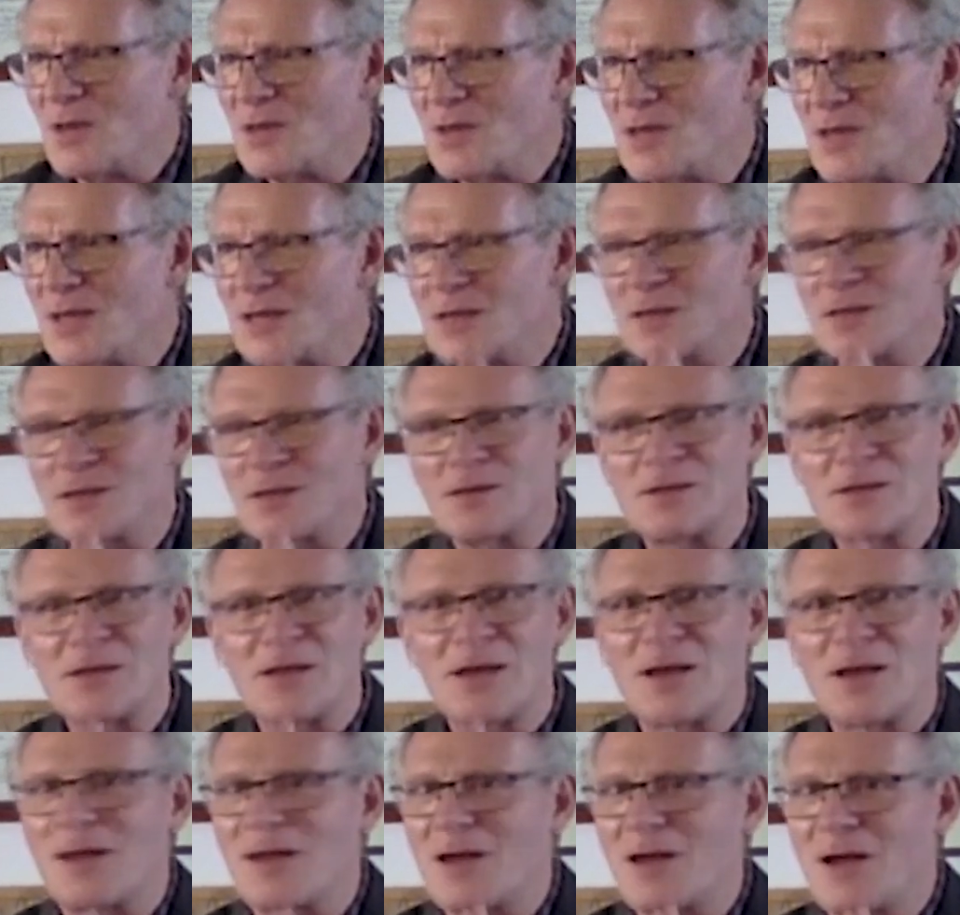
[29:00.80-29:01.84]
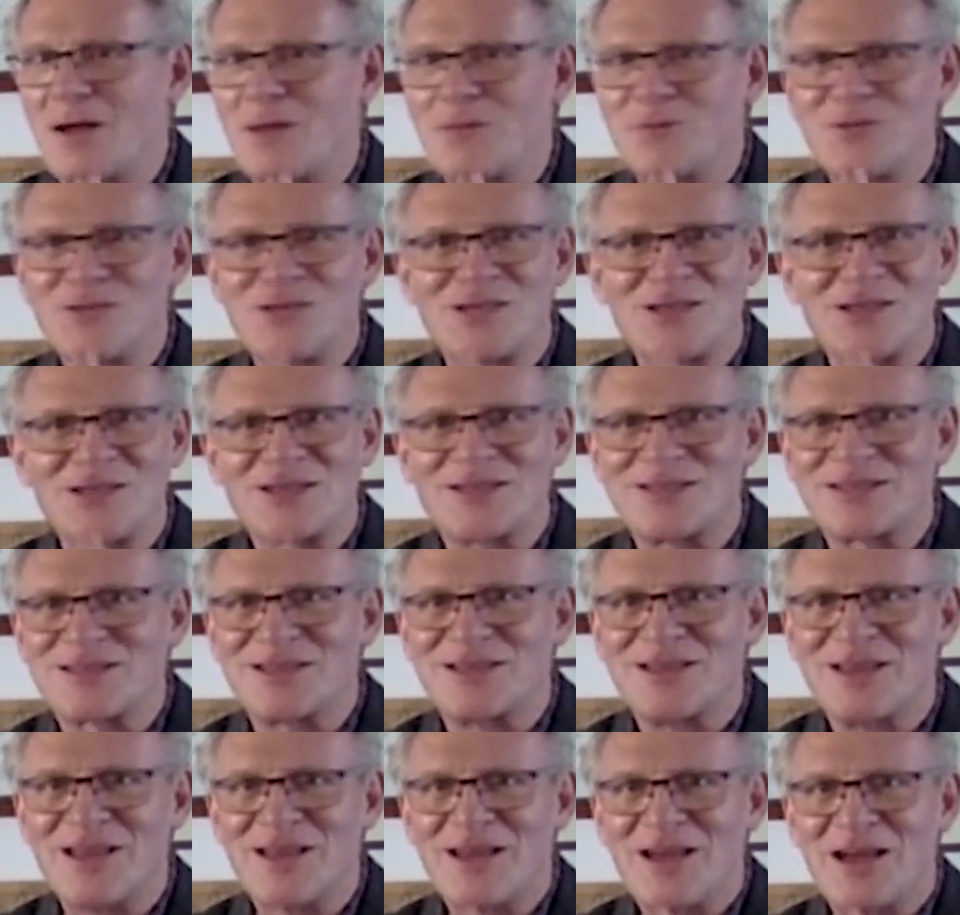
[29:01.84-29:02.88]
the end of the day,
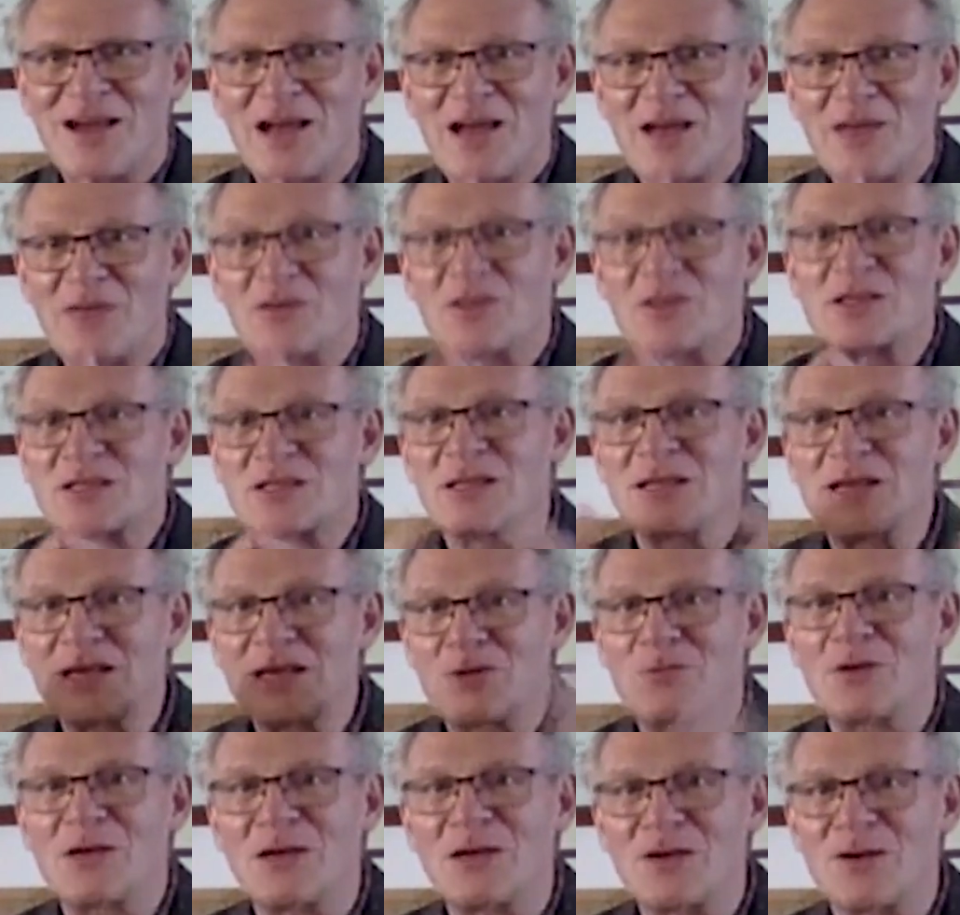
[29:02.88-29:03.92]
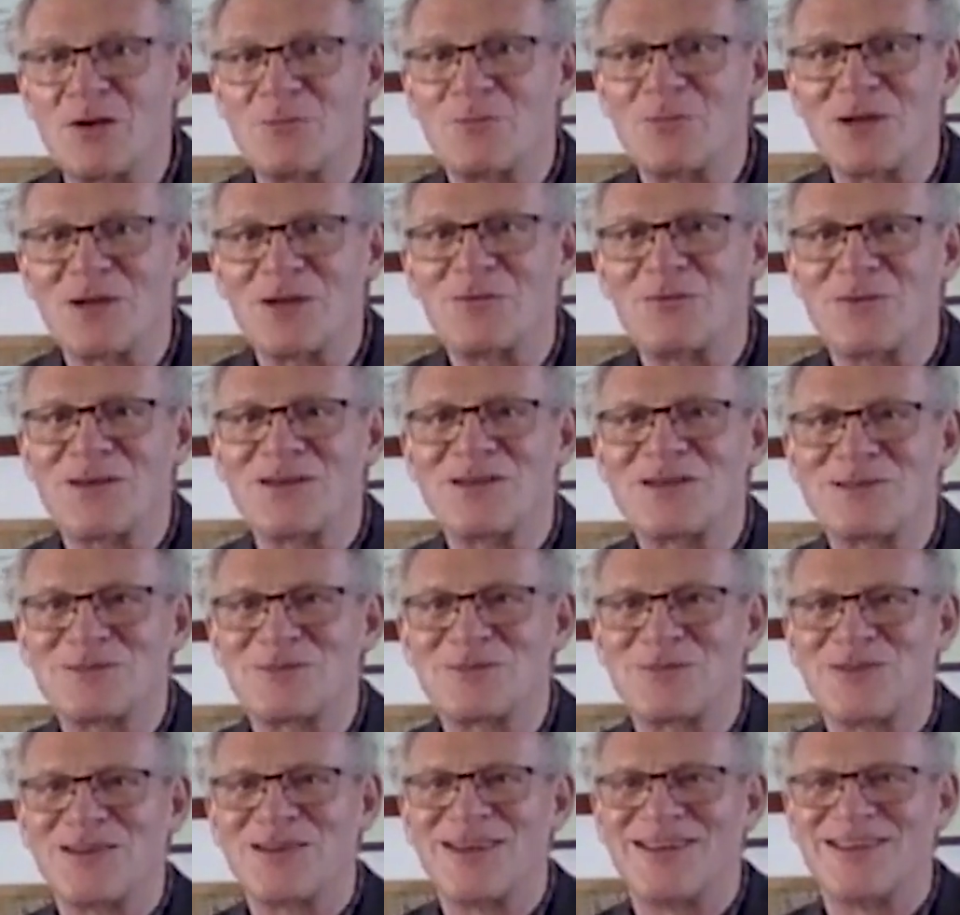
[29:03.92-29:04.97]
I have a silly grin on my face
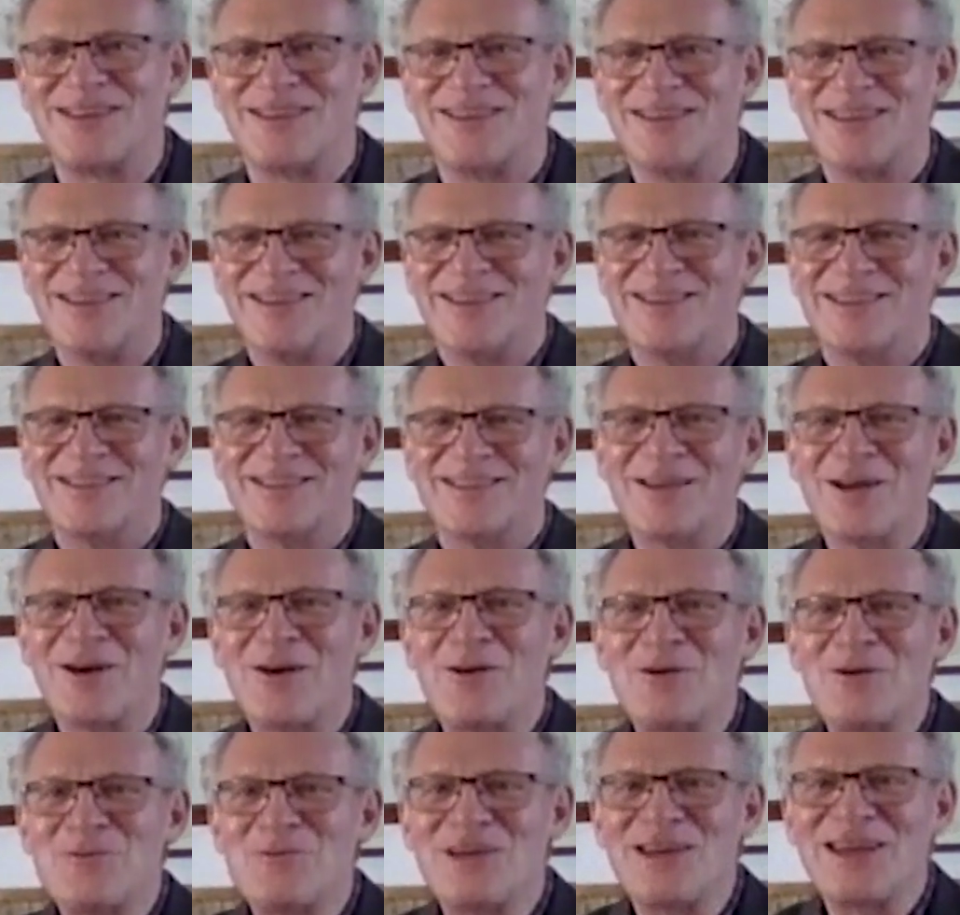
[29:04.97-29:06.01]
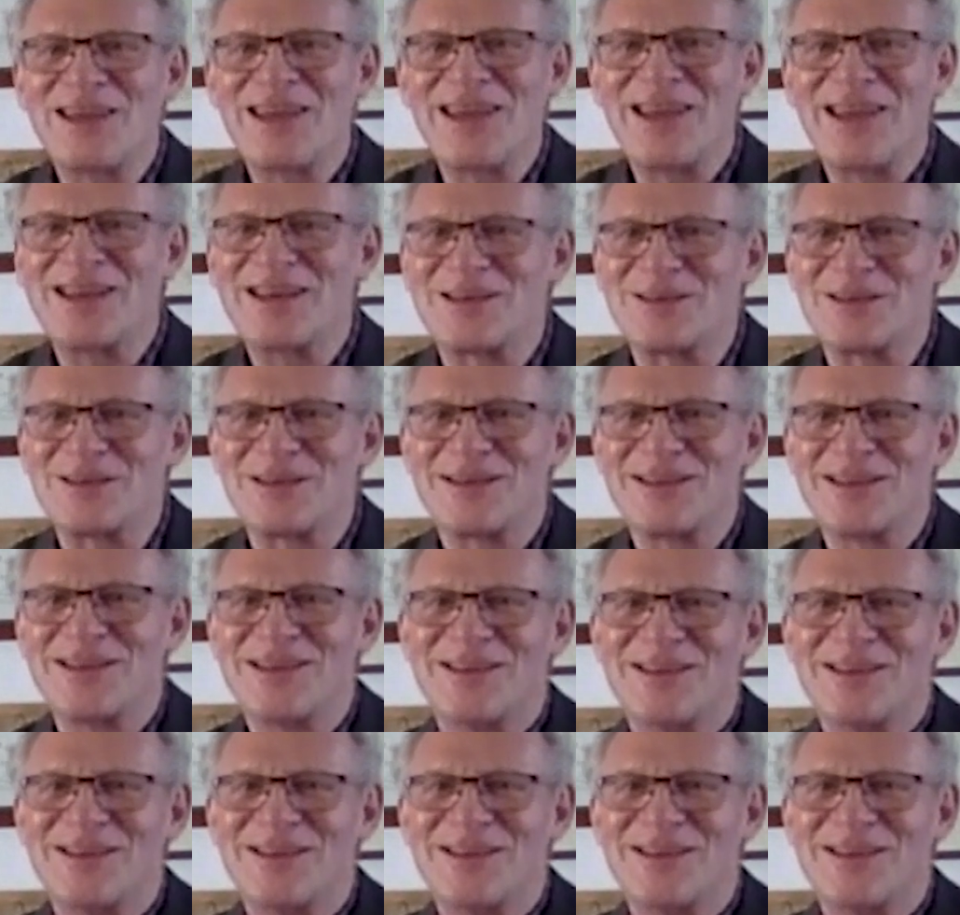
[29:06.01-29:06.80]
for the whole weekend,